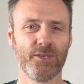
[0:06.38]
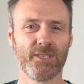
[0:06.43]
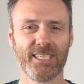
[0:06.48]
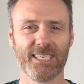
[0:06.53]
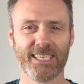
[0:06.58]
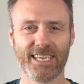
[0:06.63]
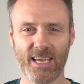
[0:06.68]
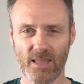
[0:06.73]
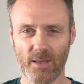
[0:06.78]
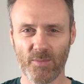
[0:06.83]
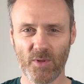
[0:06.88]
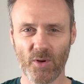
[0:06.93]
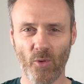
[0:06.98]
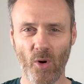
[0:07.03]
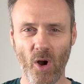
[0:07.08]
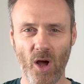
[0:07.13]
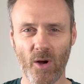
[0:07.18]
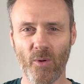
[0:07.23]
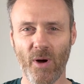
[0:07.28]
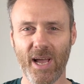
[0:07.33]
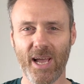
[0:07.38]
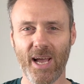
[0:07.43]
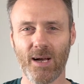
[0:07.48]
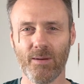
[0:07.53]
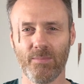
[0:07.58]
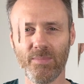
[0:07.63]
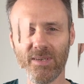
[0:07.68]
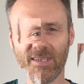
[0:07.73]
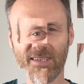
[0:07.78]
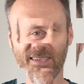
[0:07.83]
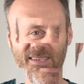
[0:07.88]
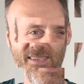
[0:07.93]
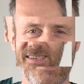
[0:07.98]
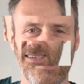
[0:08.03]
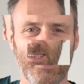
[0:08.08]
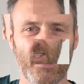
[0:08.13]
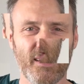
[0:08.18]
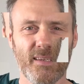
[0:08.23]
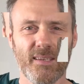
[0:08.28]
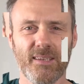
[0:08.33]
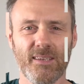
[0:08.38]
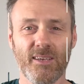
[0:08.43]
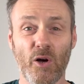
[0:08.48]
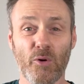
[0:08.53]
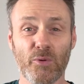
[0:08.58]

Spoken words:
to get them the right way up. I